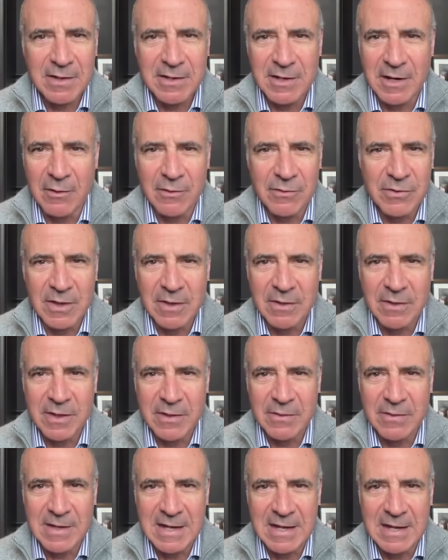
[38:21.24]
you know
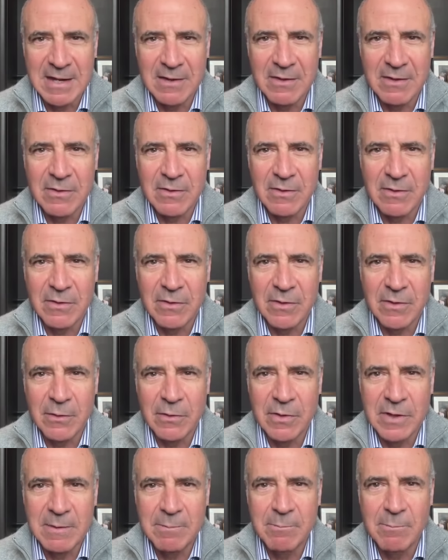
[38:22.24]
the, the the
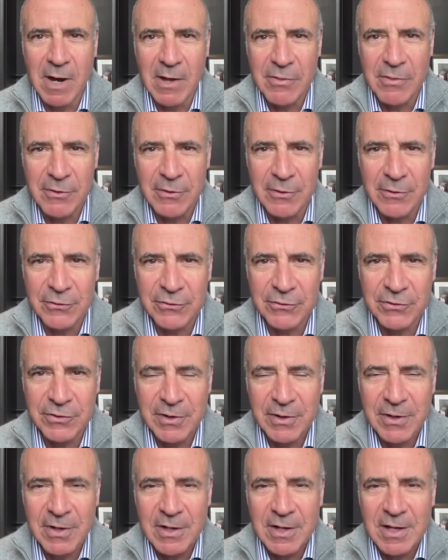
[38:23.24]
the mothers
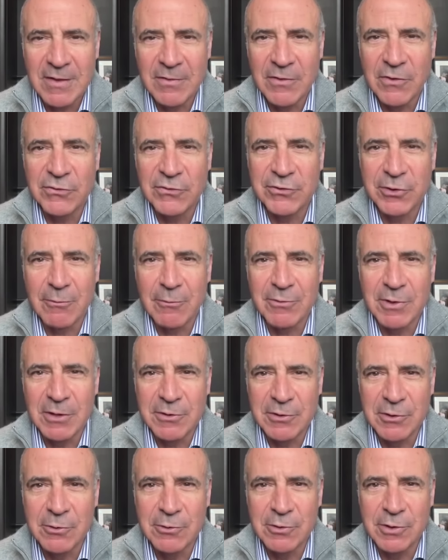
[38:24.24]
in the
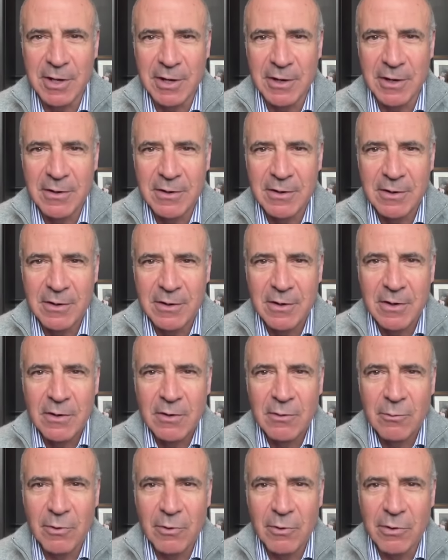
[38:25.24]
Soviet Union
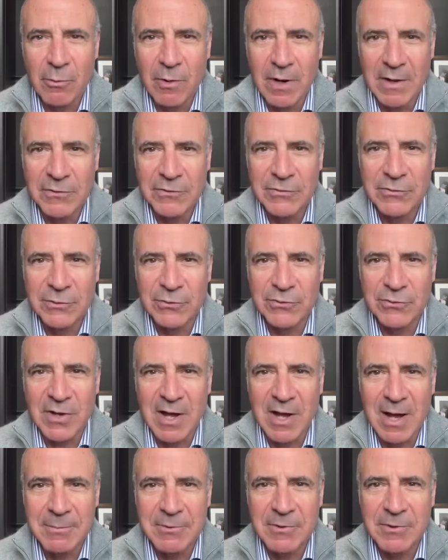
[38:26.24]
were the ones who
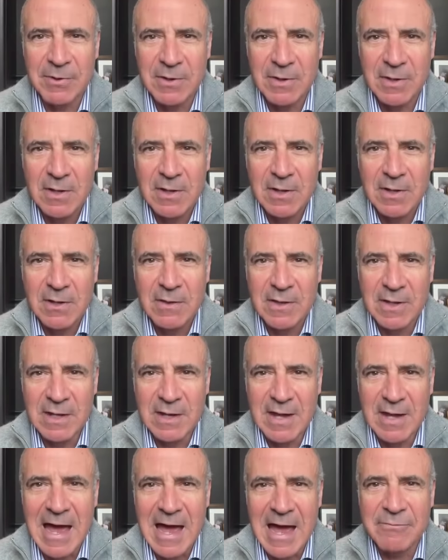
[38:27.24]
stopped
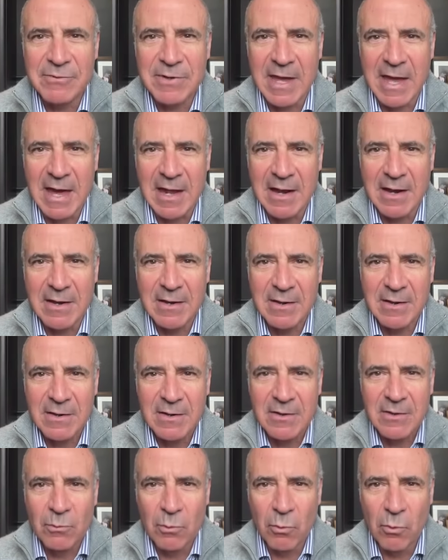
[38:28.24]
the Afghan
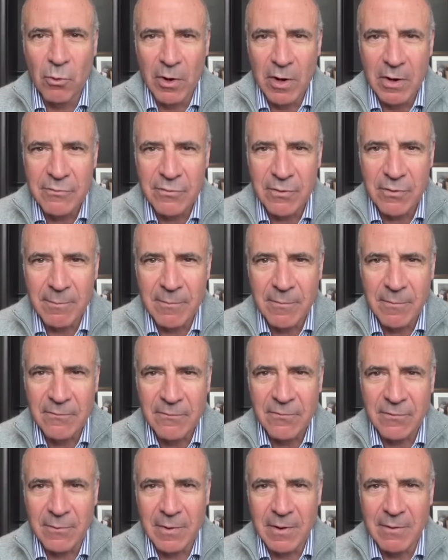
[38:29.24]
war from
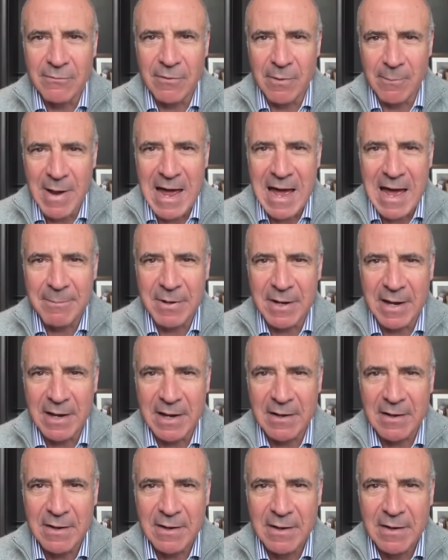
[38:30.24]
from
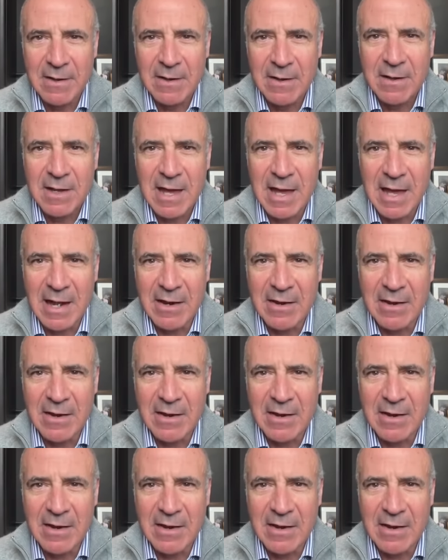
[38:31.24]
happening. And